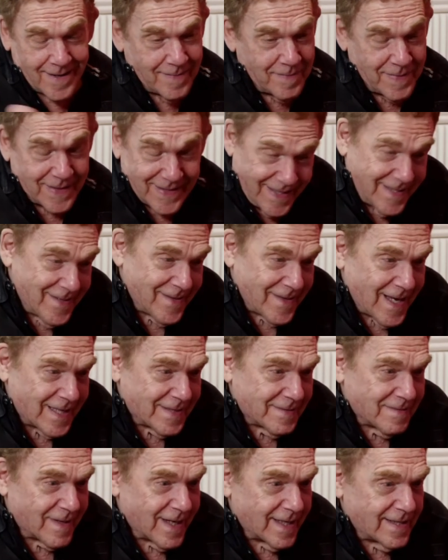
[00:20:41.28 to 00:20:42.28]
But you
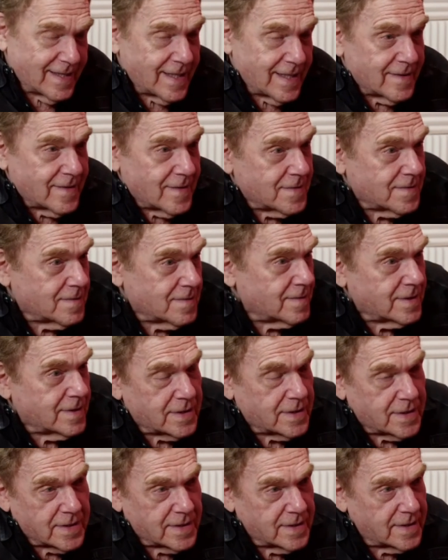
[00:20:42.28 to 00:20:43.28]
asked what I did. Those were
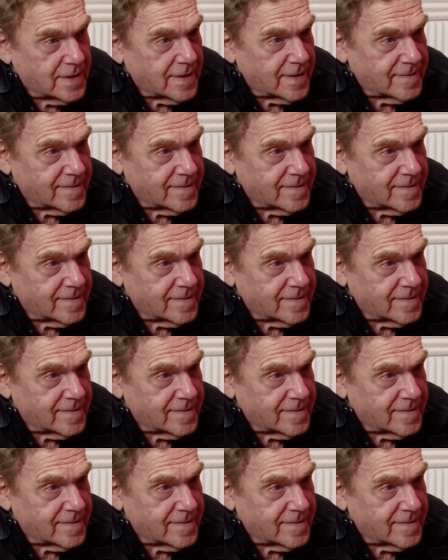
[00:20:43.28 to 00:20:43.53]
just...